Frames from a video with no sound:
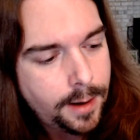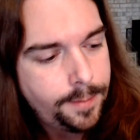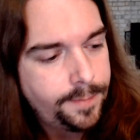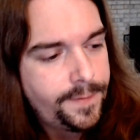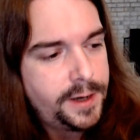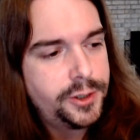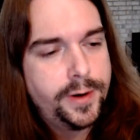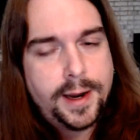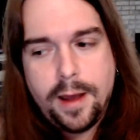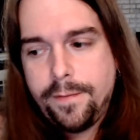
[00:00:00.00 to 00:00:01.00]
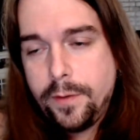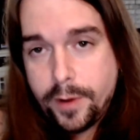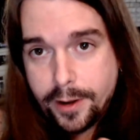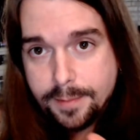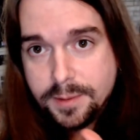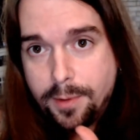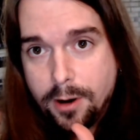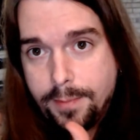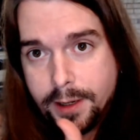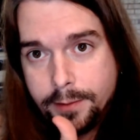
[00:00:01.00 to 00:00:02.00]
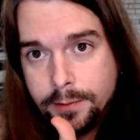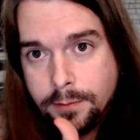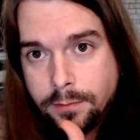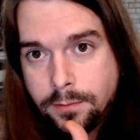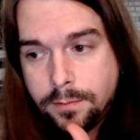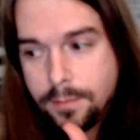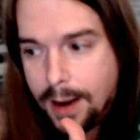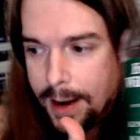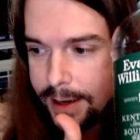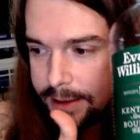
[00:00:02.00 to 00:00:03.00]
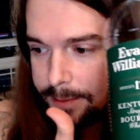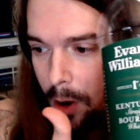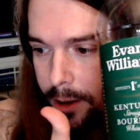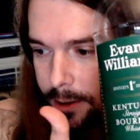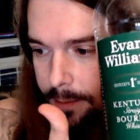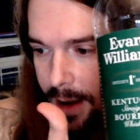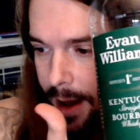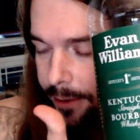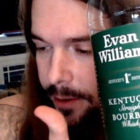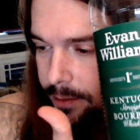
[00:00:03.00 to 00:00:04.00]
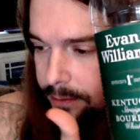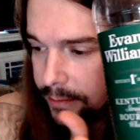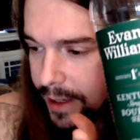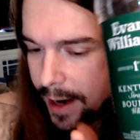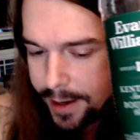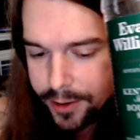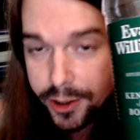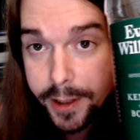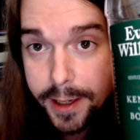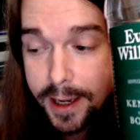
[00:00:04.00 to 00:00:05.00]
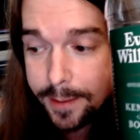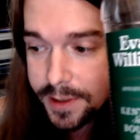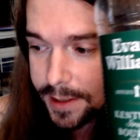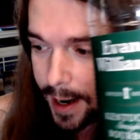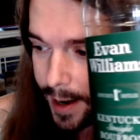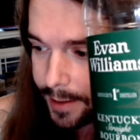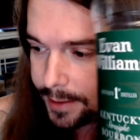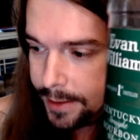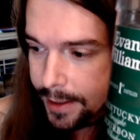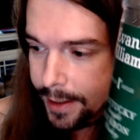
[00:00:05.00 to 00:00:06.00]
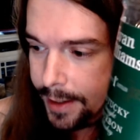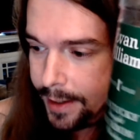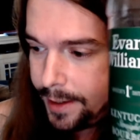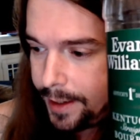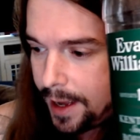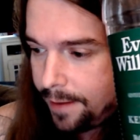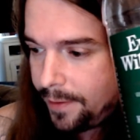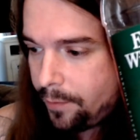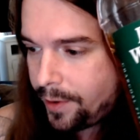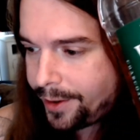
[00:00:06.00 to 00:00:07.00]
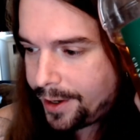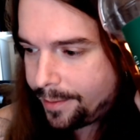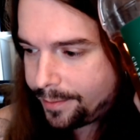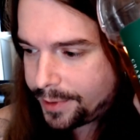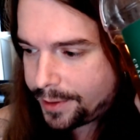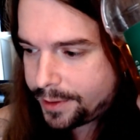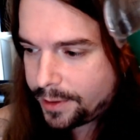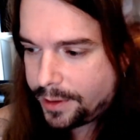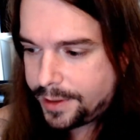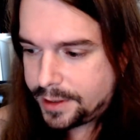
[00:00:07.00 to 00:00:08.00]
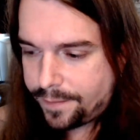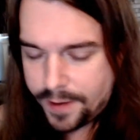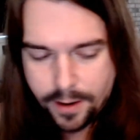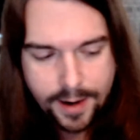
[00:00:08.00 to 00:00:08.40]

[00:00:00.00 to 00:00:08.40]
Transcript: featuring Evan Williams bourbon. I got a smaller bottle than I usually keep stocked. Evan Williams is a very